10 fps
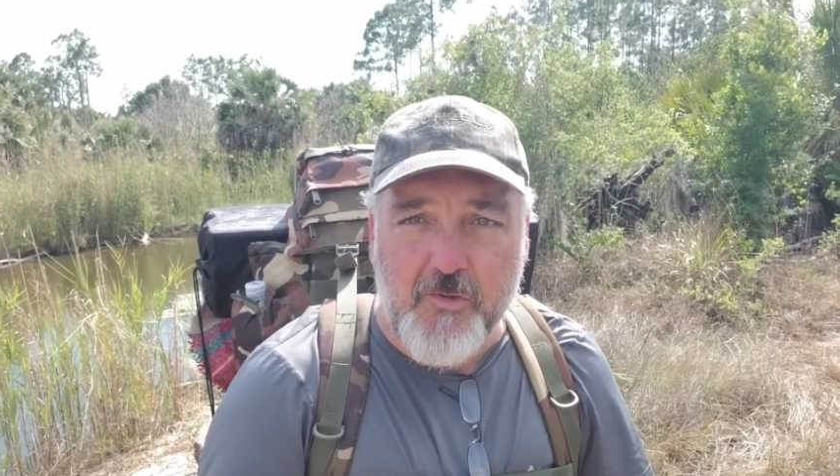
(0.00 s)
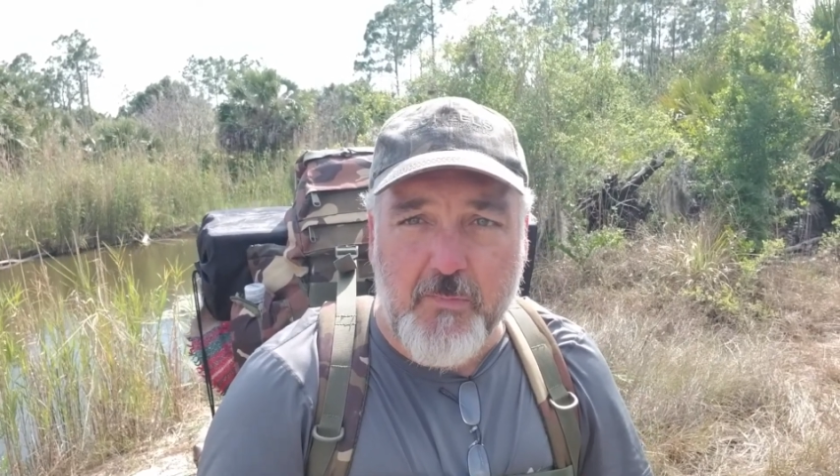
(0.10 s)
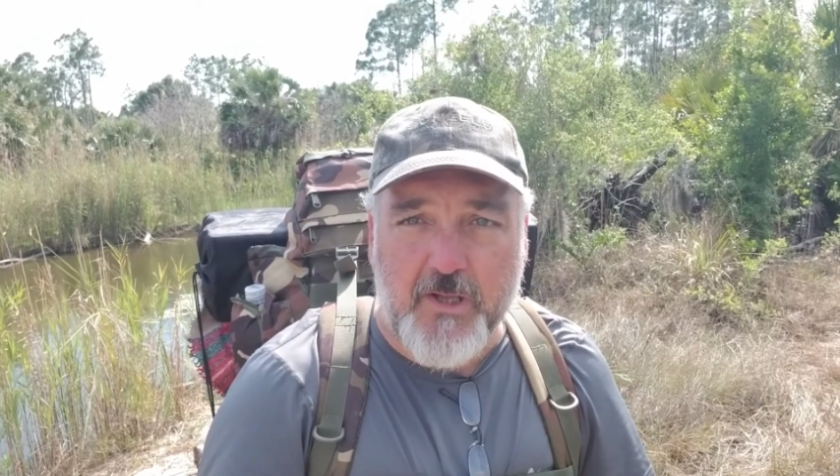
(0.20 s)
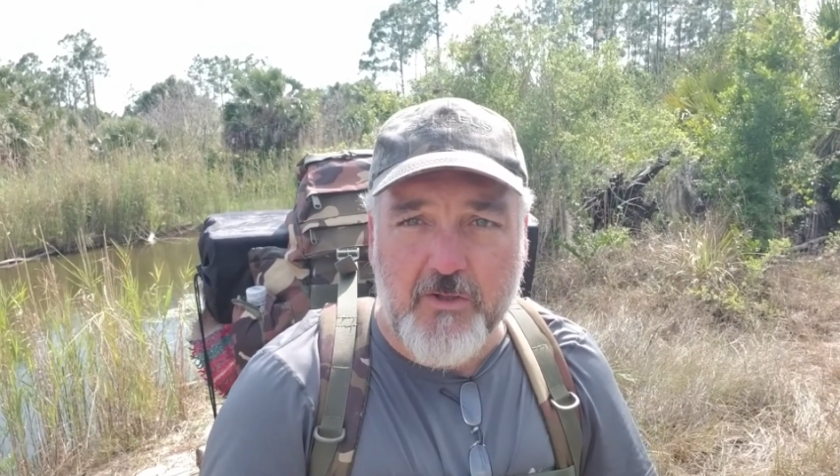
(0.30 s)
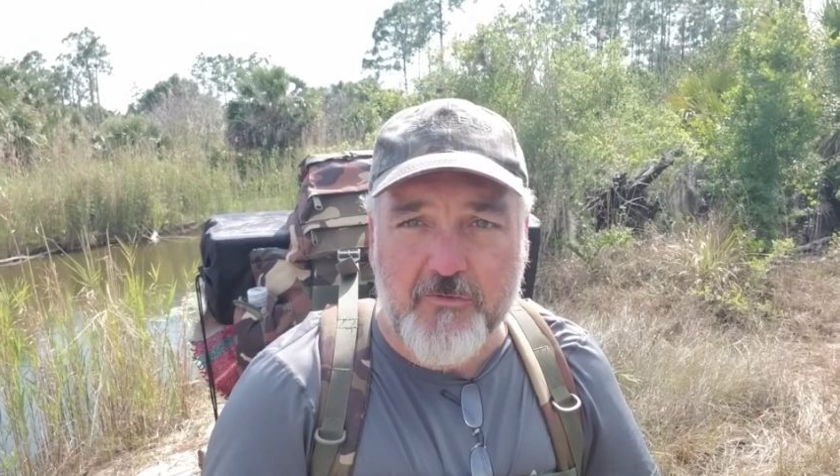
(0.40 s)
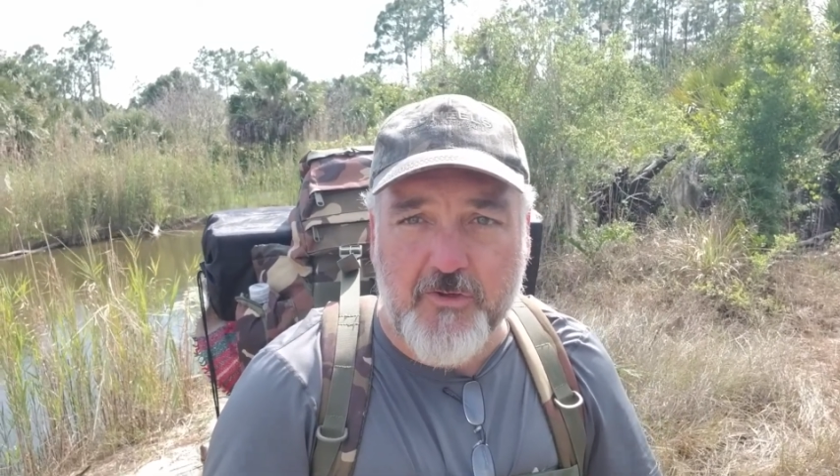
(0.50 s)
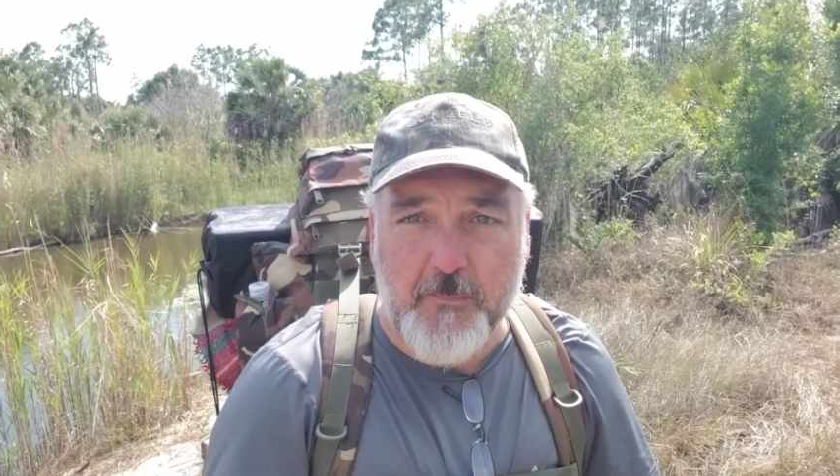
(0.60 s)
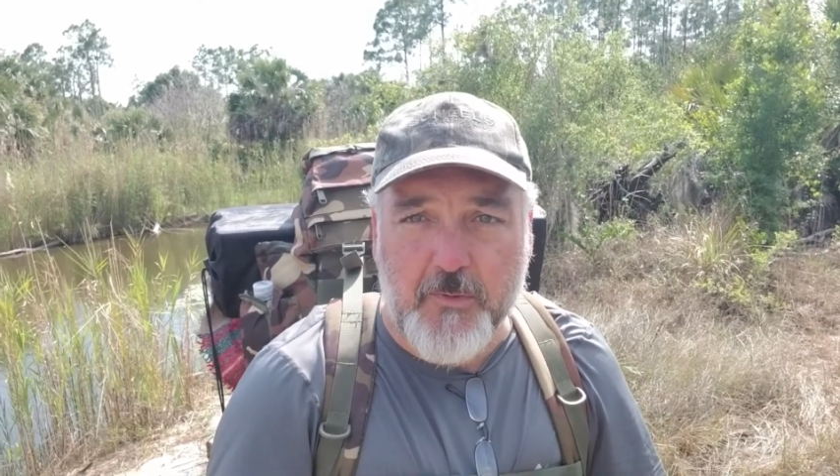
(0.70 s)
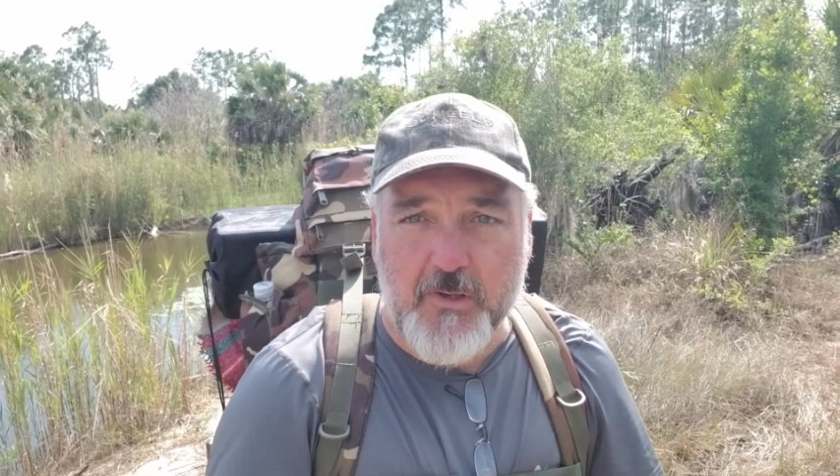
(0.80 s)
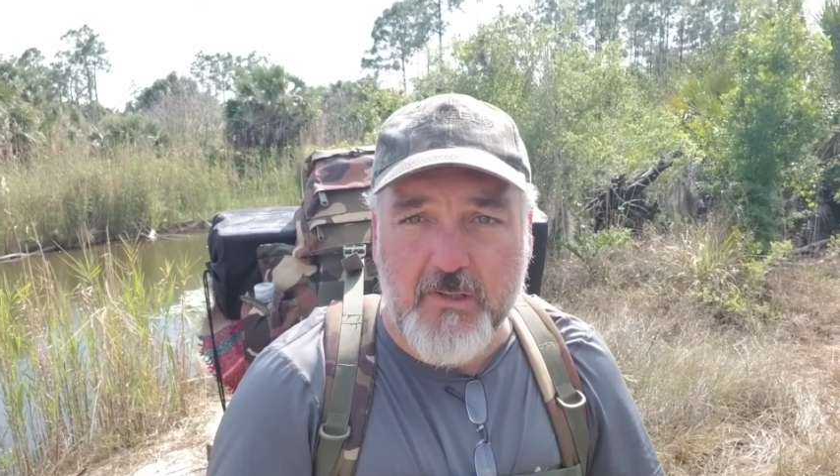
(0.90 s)
make a little
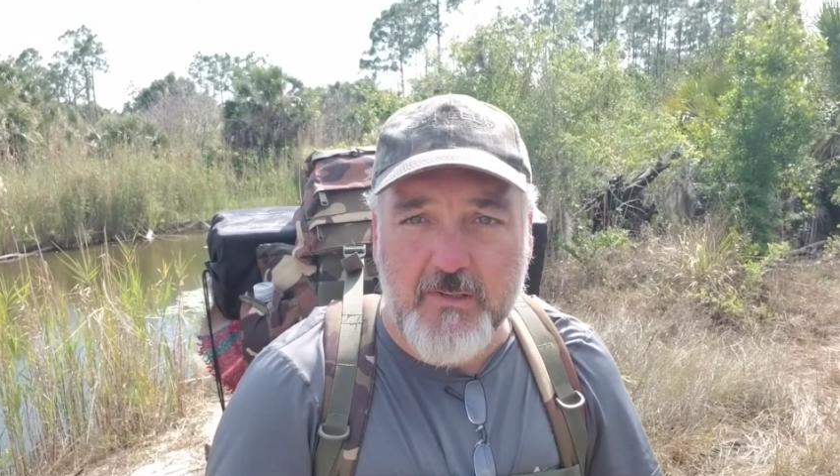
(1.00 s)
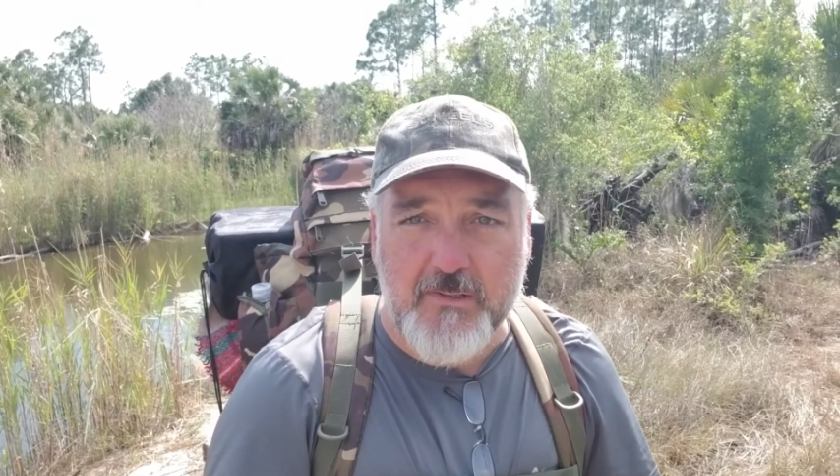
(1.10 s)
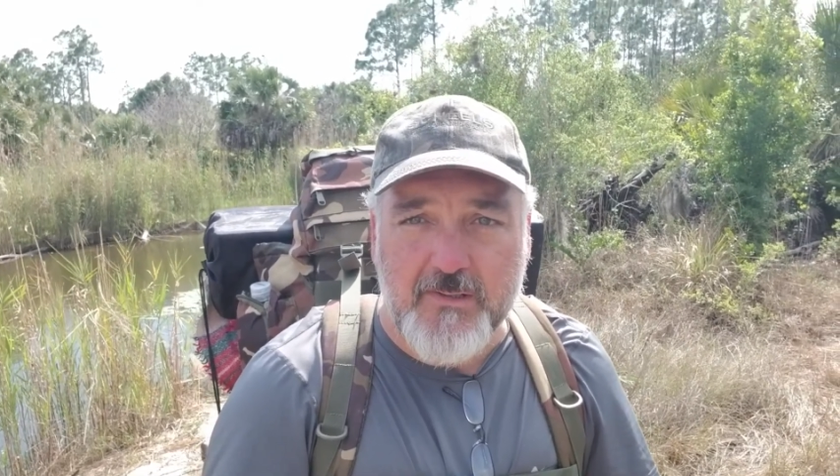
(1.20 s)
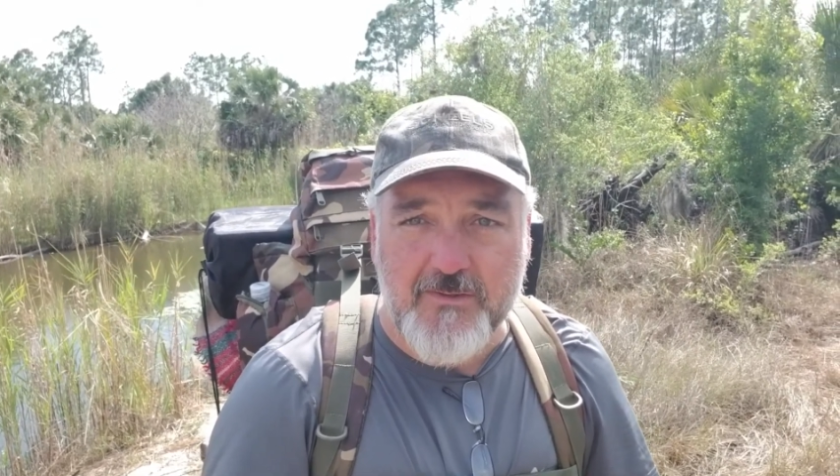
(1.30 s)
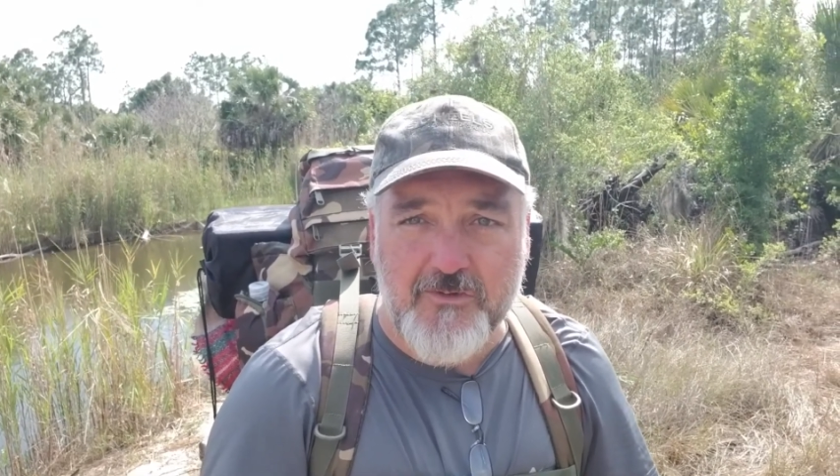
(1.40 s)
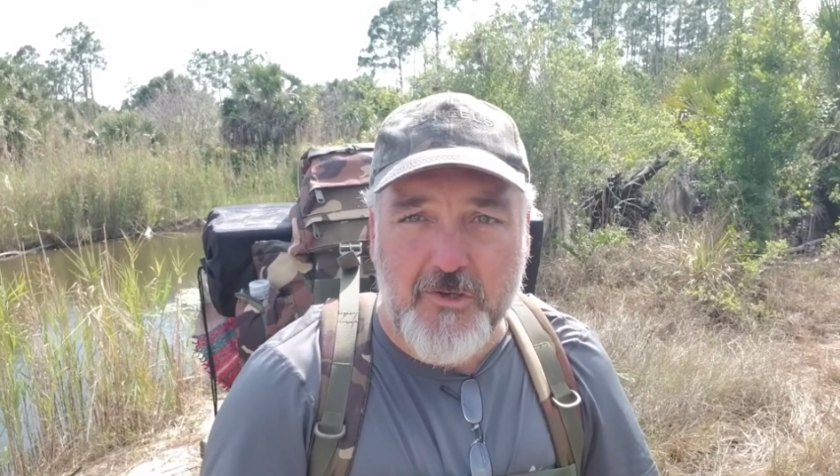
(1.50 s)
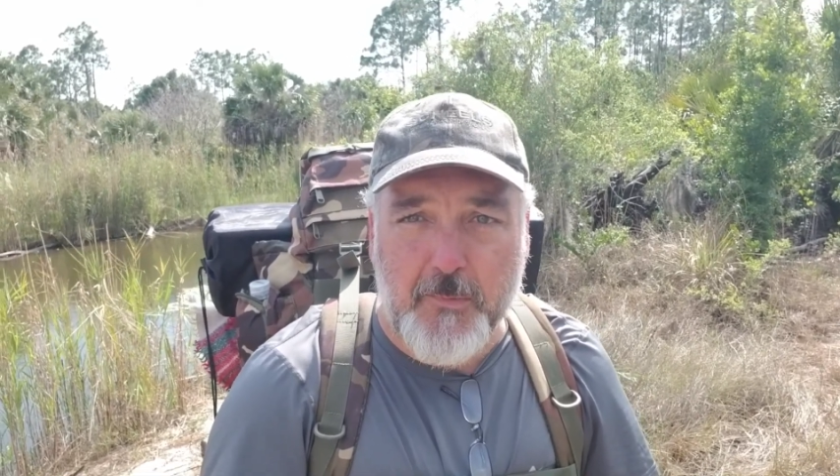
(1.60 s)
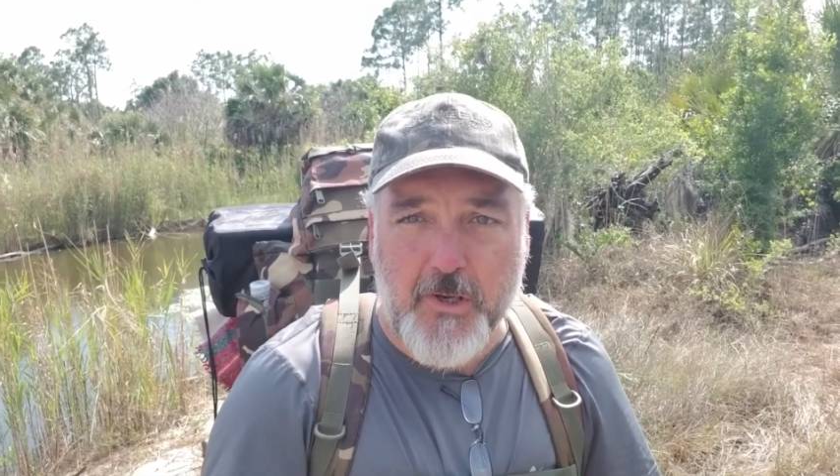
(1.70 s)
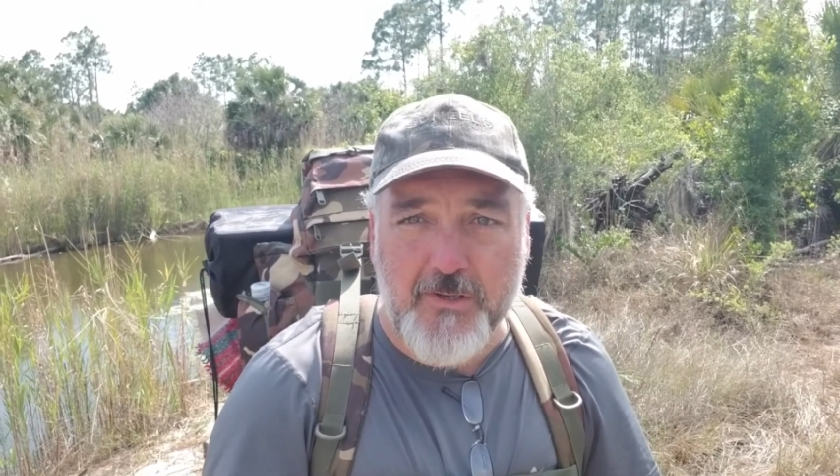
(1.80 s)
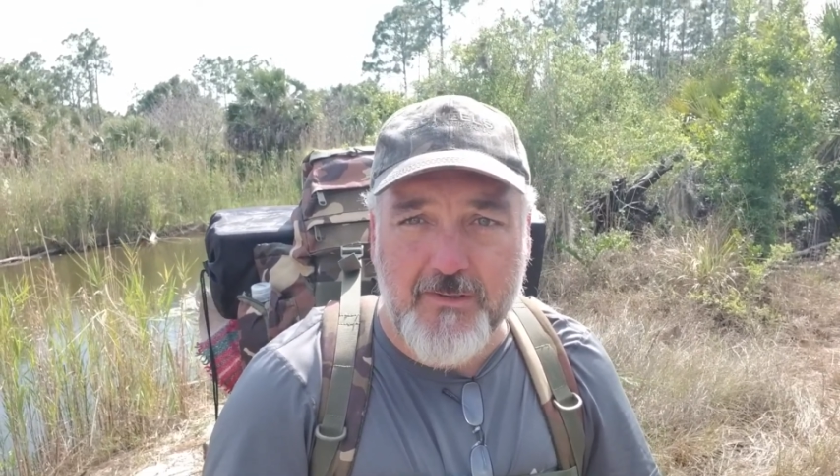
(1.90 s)
supper. See you in a bit.